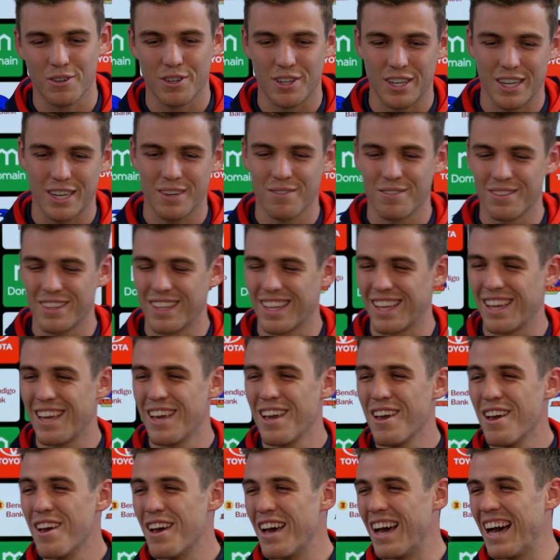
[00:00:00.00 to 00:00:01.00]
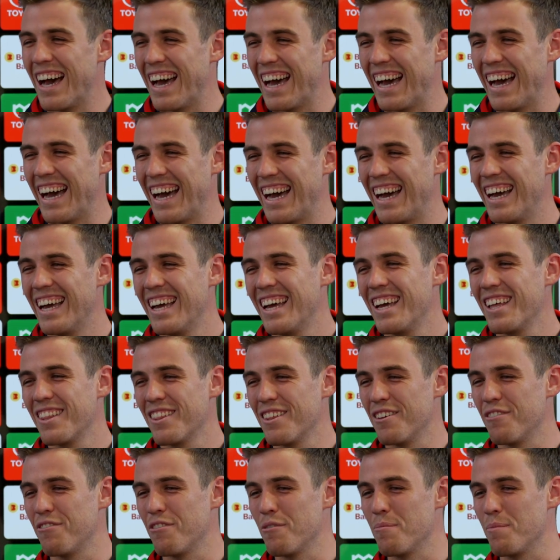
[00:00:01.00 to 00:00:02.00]
word up.
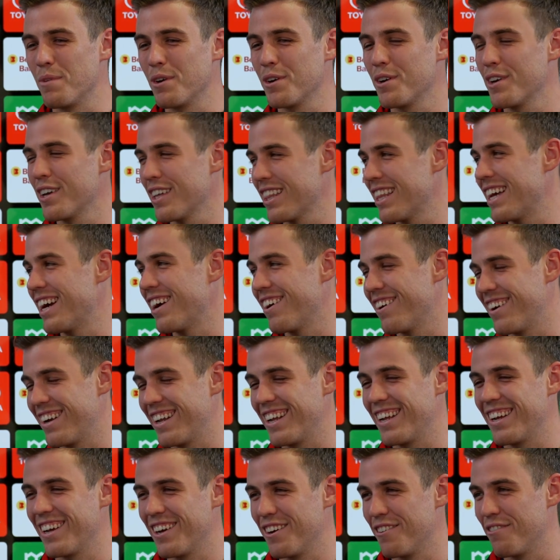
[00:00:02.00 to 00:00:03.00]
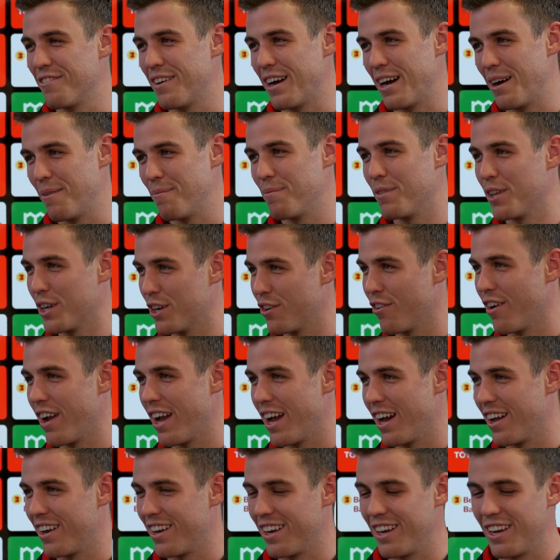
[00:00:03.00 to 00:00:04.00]
The familiarity of the
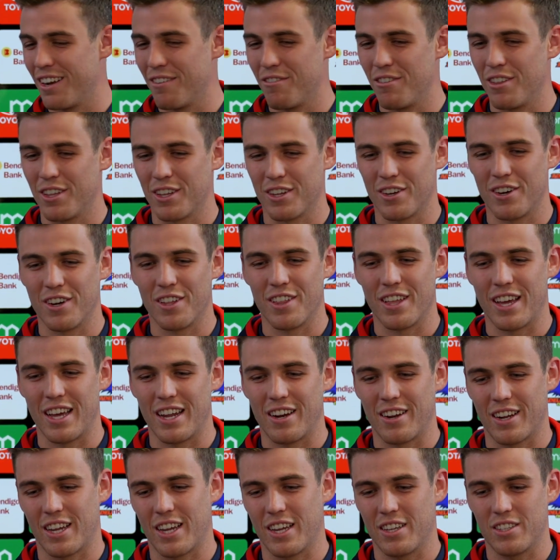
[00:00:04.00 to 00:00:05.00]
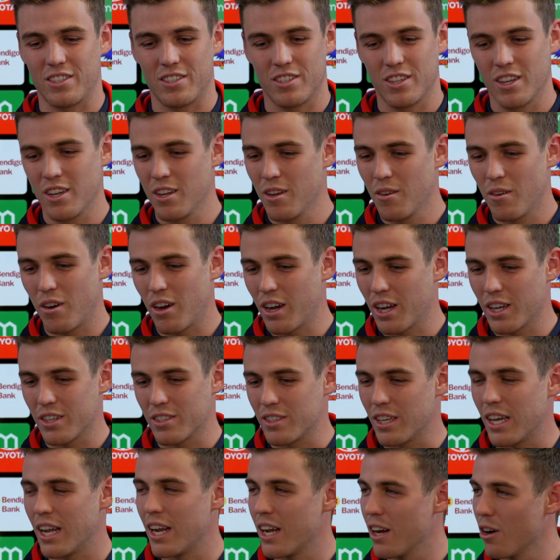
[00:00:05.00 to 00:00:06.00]
ground and everything like that. I guess
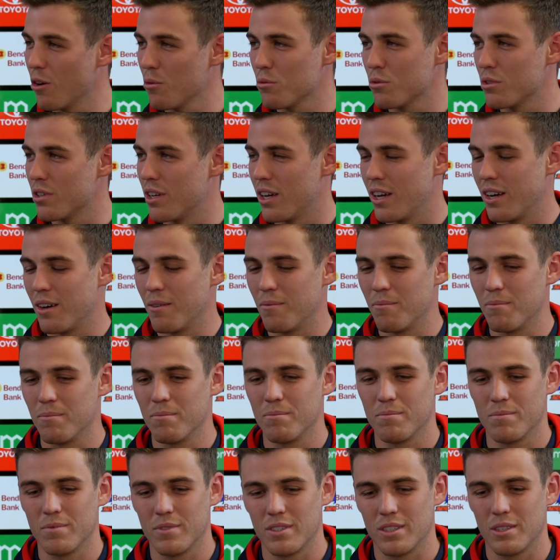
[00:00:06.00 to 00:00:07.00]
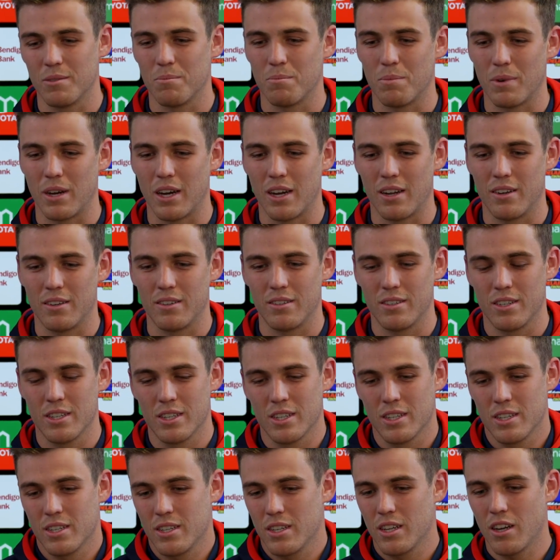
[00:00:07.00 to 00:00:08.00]
that helps. But
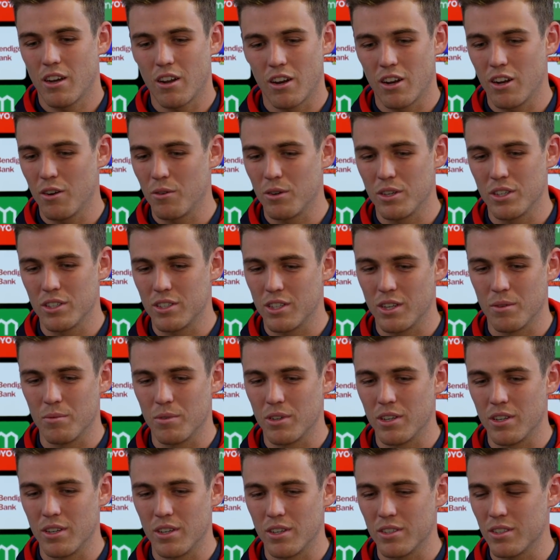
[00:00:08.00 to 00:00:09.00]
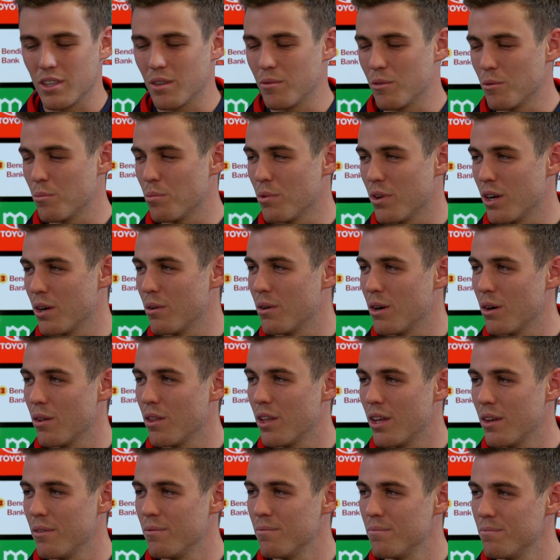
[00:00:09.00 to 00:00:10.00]
I don't know. We just seem to play well
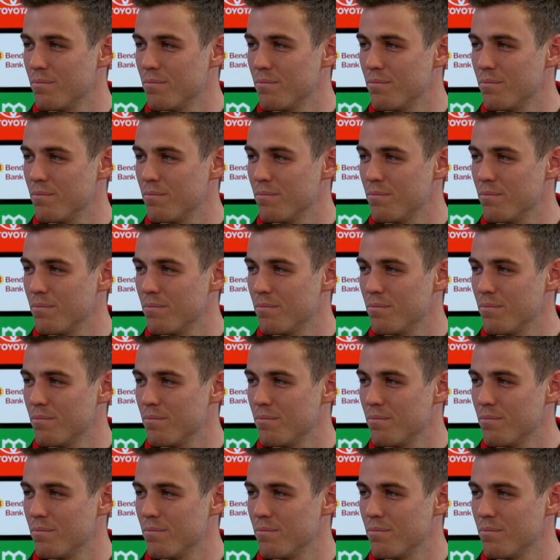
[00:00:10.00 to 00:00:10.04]
there.